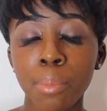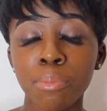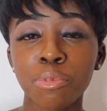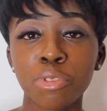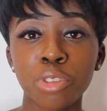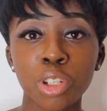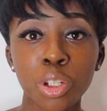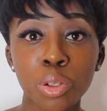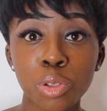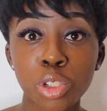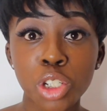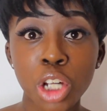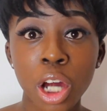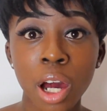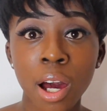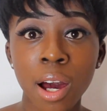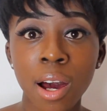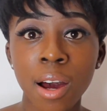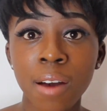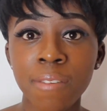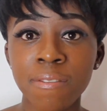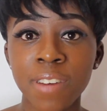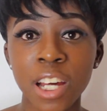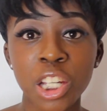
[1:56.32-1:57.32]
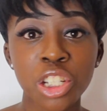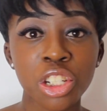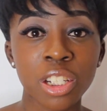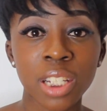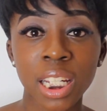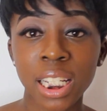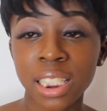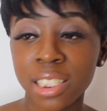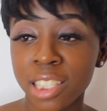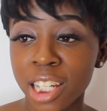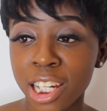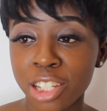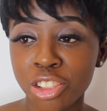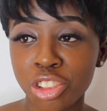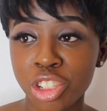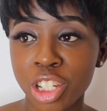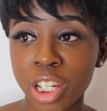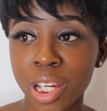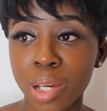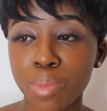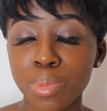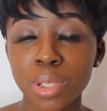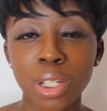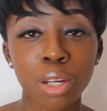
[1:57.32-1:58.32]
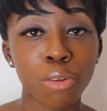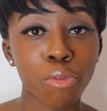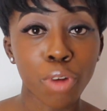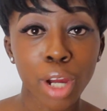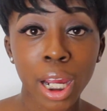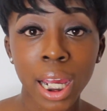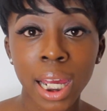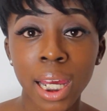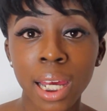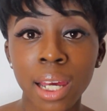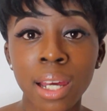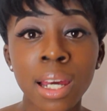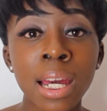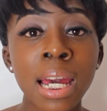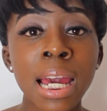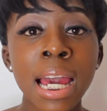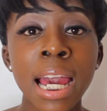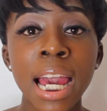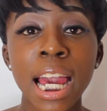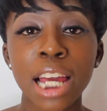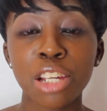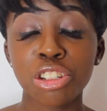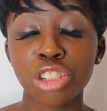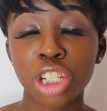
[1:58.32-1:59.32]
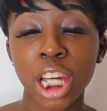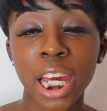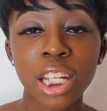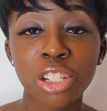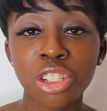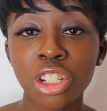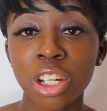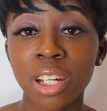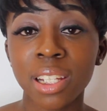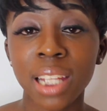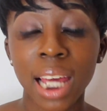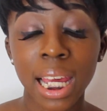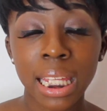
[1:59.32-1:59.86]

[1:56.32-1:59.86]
future, fashion, internships, career, education,